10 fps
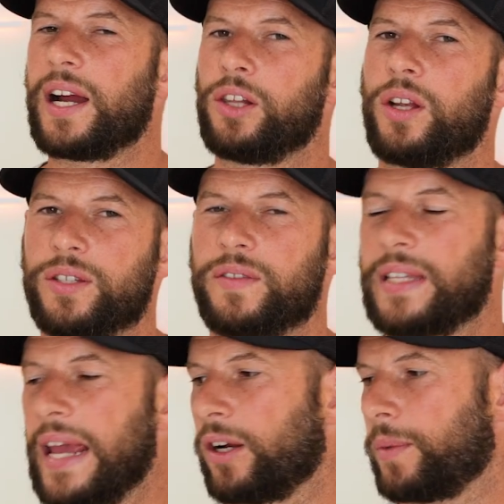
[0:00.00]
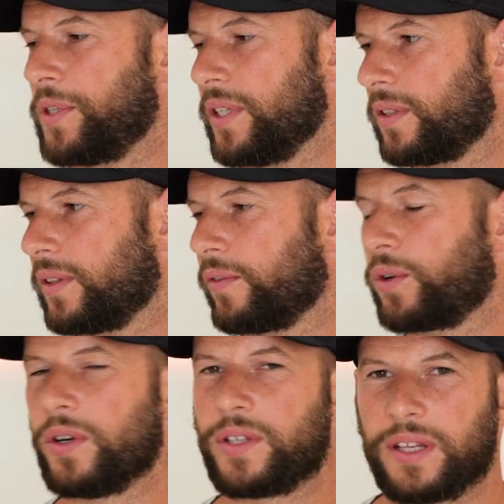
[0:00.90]
are lots of stand options. Of
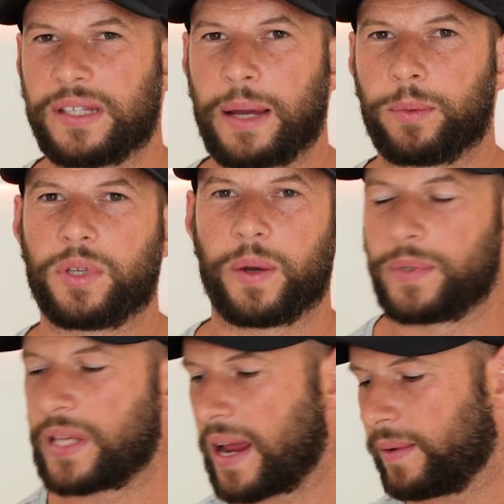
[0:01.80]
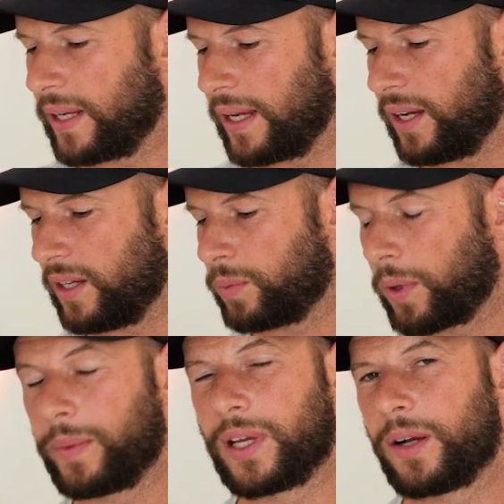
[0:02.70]
course, the tabletop stand here is
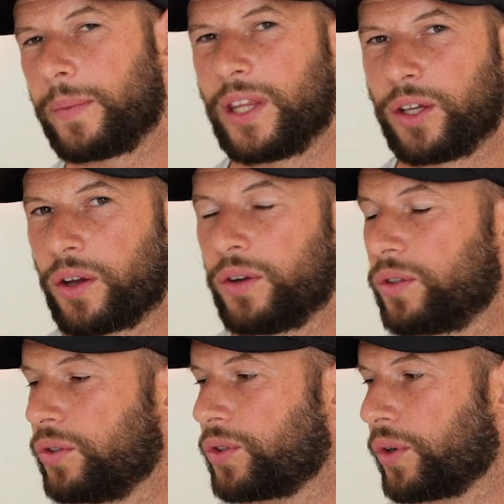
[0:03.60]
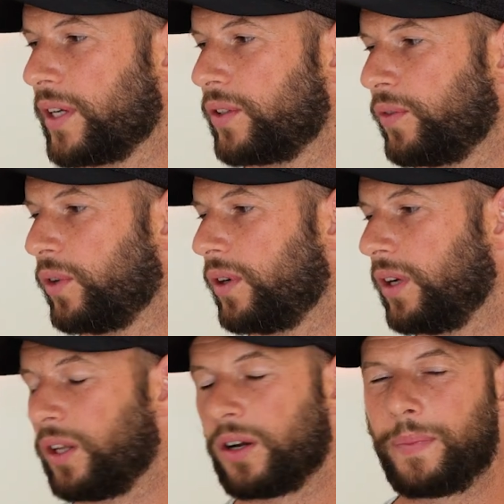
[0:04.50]
probably going to be the go-to choice for
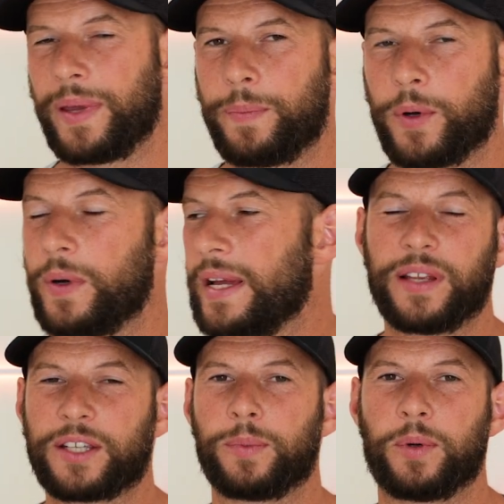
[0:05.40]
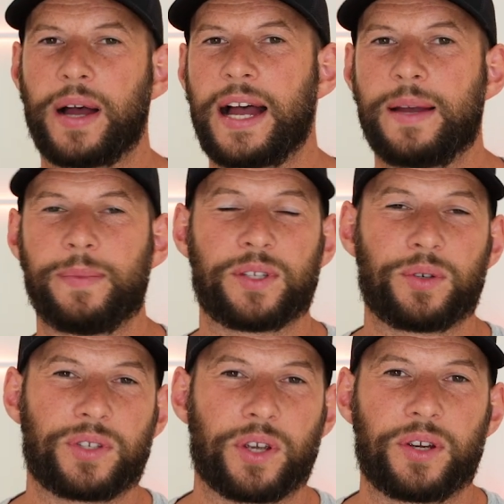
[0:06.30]
a lot of people. Flexible arm is
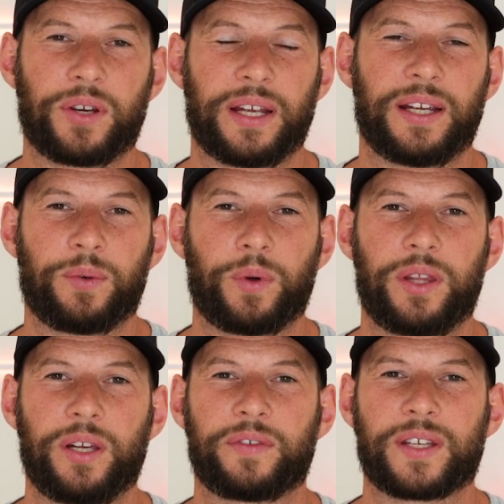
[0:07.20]
also worthy of